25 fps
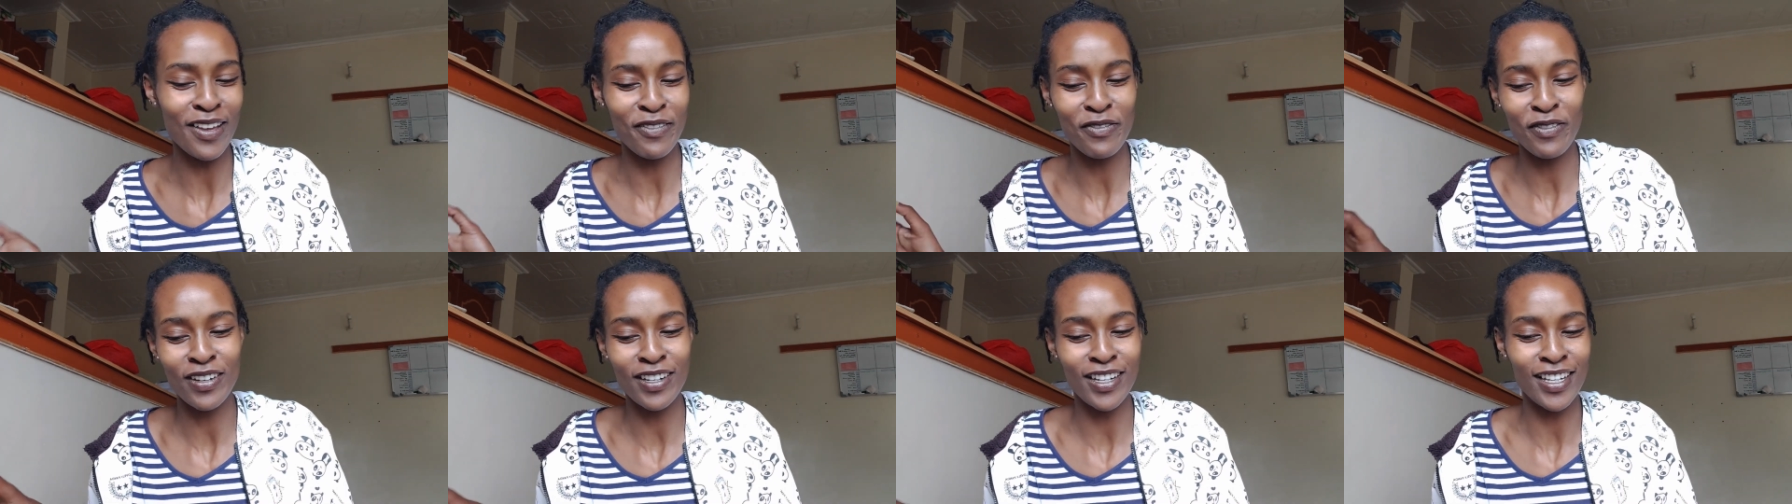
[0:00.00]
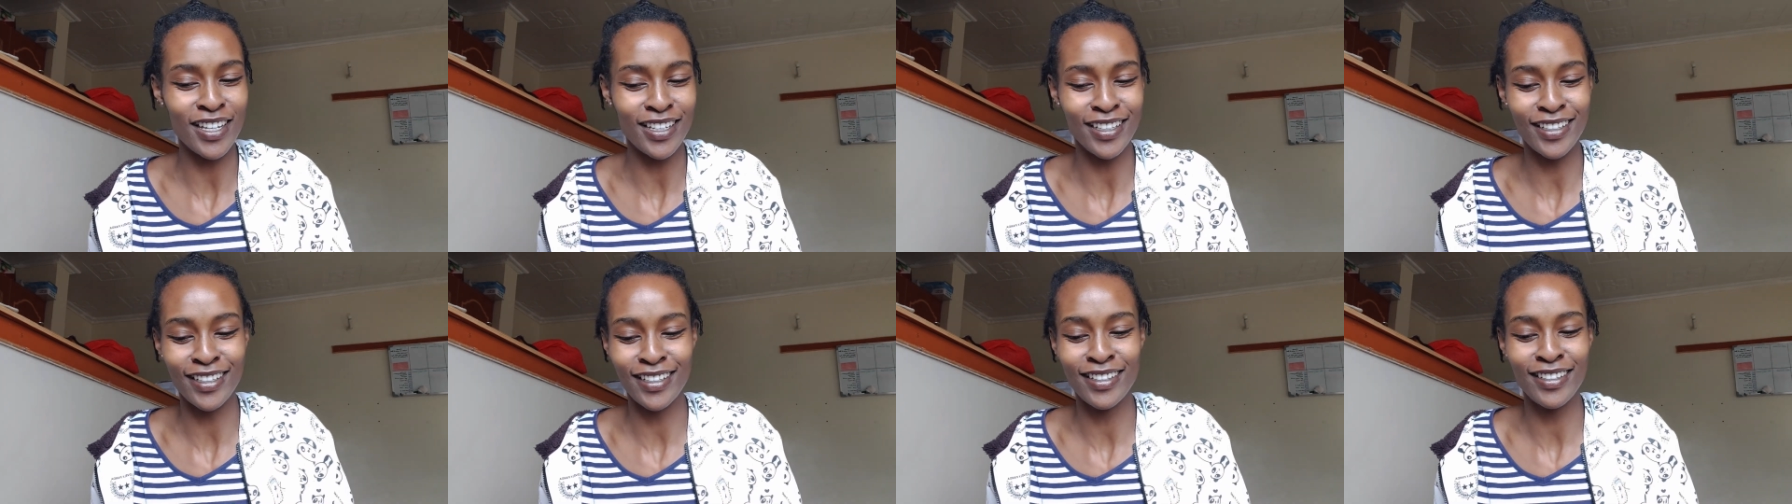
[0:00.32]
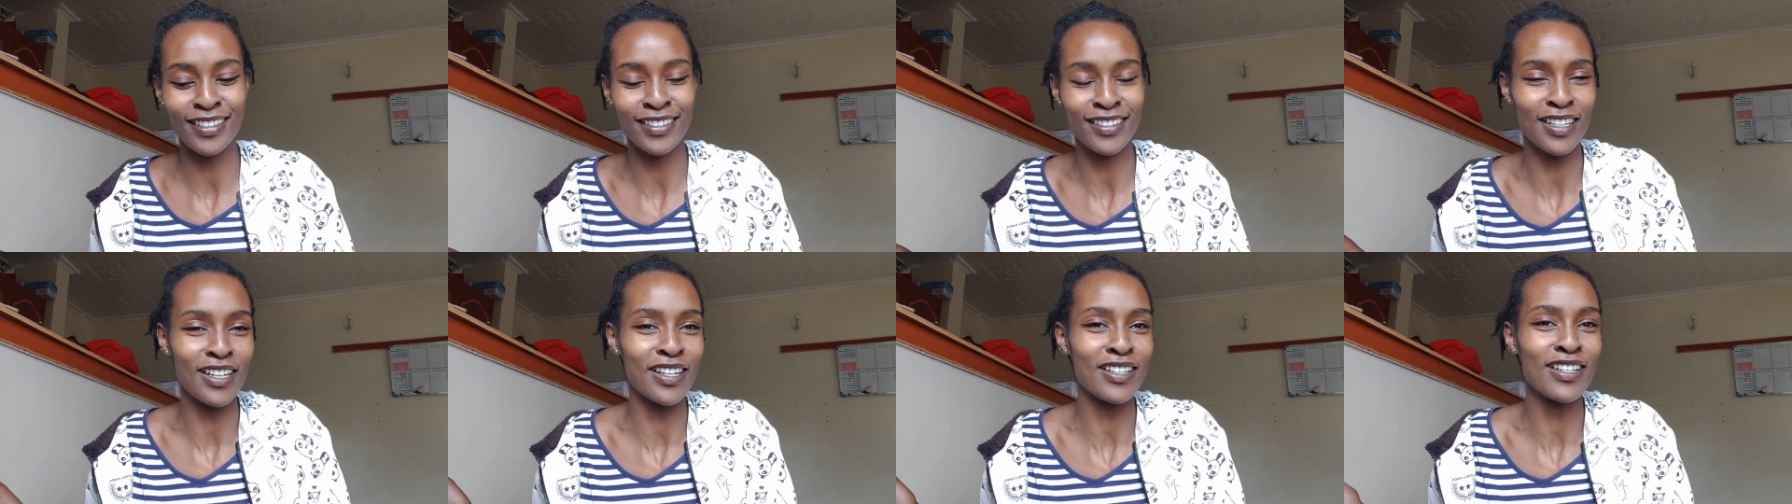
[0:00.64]
I feel like
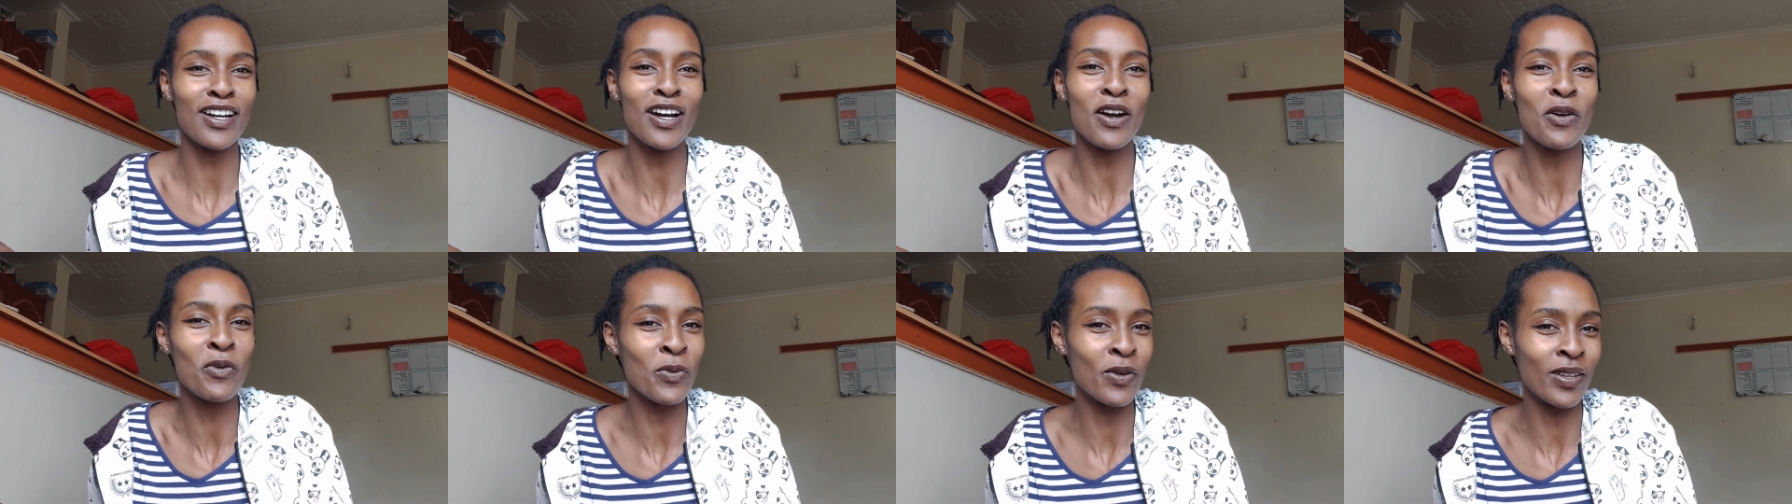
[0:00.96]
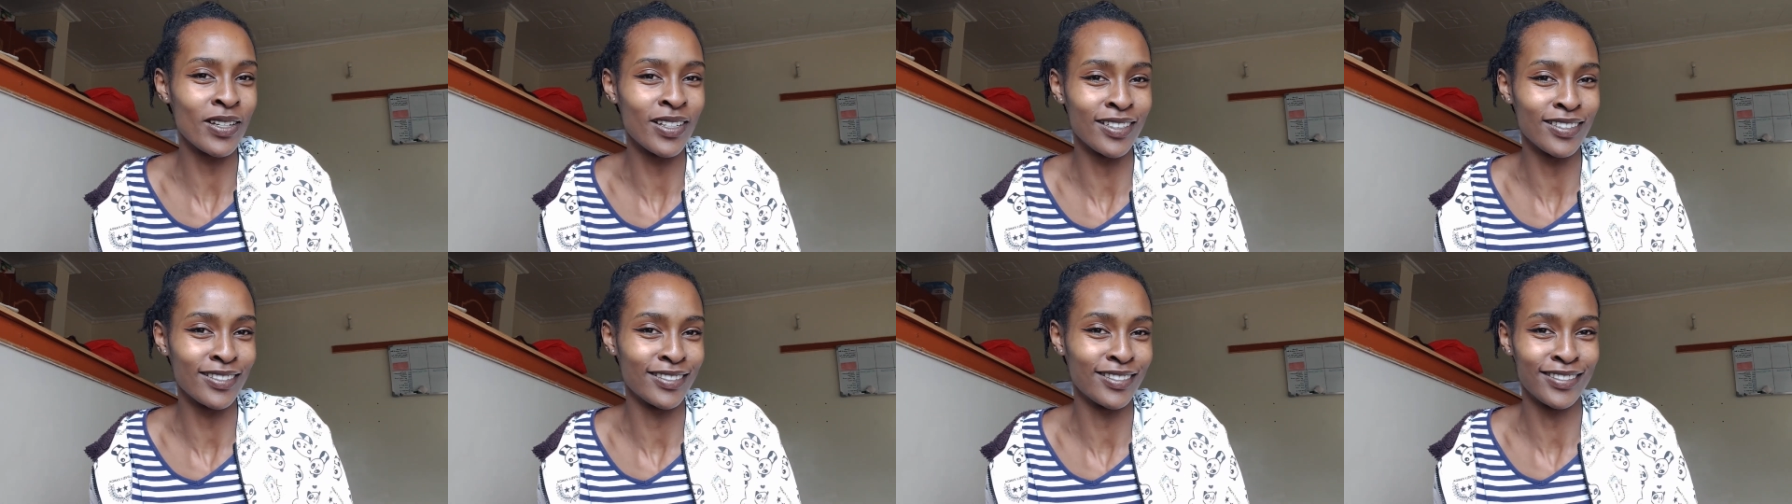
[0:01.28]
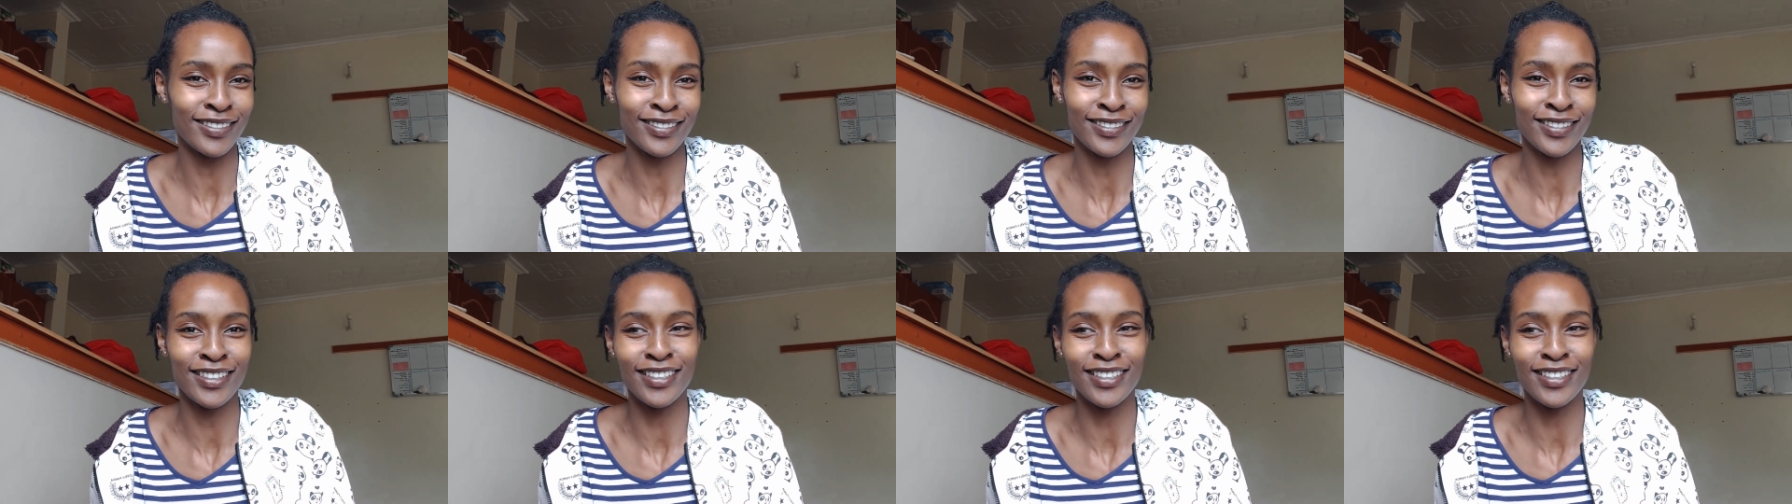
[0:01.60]
a win